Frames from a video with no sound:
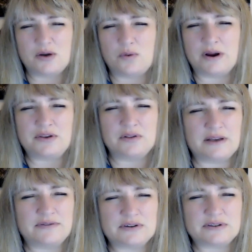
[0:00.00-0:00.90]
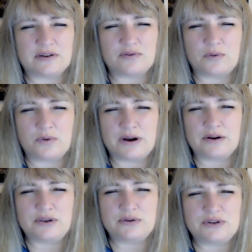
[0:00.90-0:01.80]
where you love yourself, where
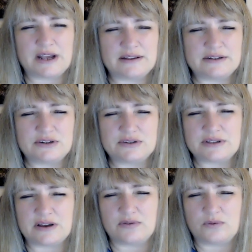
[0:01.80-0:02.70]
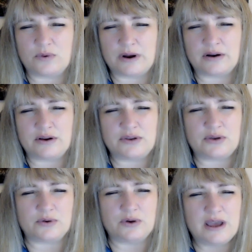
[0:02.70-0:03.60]
you challenge yourself, where are
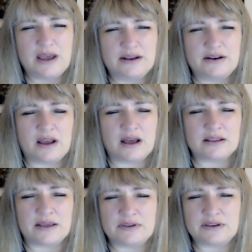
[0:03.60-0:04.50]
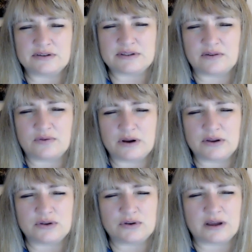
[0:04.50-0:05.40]
you not loving yourself, where
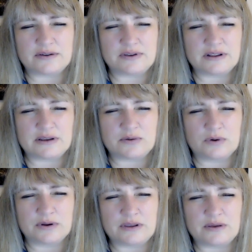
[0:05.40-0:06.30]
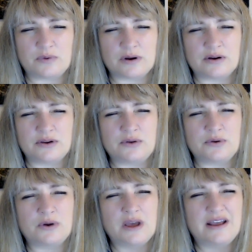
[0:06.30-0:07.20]
are you not feeling worthy, where are
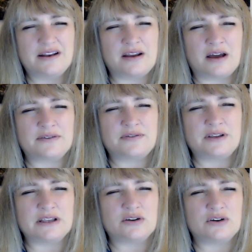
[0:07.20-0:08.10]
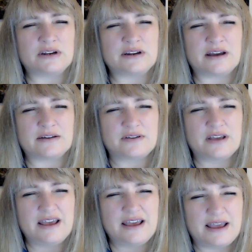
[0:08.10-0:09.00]
you not feeling good enough.
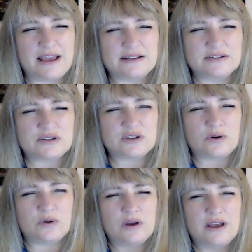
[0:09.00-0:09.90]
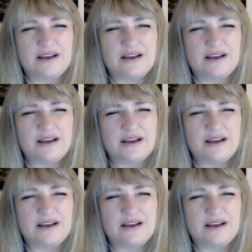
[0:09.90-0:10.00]
And so